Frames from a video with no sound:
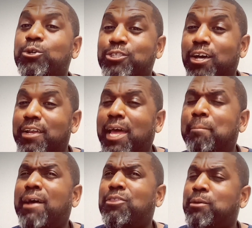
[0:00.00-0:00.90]
sorry, not
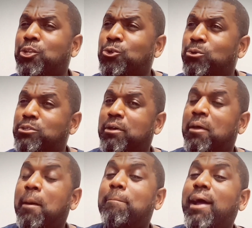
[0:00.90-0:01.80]
mouth manures, but
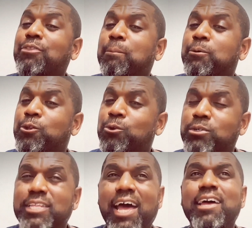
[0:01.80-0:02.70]

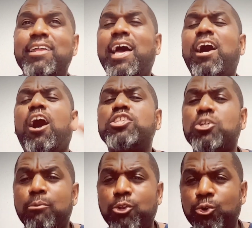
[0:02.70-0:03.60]
entrepreneurs. not, not
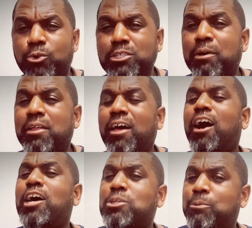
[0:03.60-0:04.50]
entrepreneurs, but
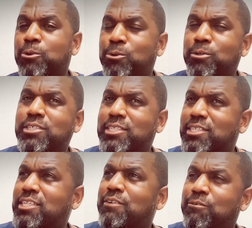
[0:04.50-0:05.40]
entrepreneurs, there's a
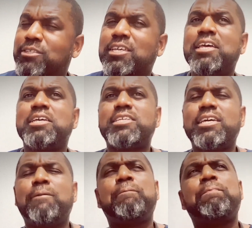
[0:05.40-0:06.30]
difference.
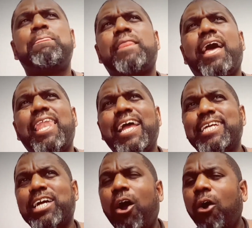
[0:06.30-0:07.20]
See, I like to
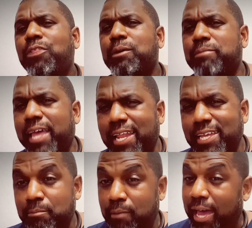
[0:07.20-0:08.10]
call them that
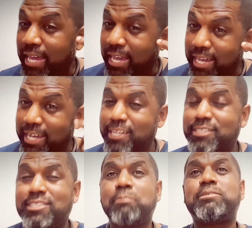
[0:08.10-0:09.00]
in my head,
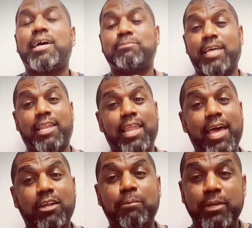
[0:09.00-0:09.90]
and sometimes I
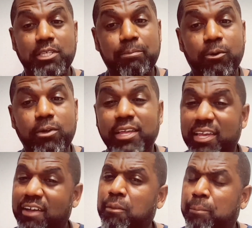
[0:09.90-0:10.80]
allow, depends on
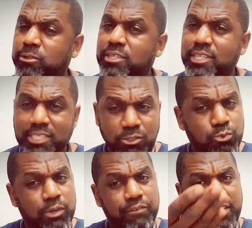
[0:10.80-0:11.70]
if the person needs a
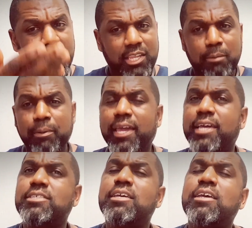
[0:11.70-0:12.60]
swift kick in the
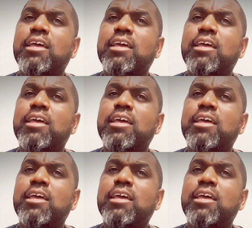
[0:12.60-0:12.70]
pants.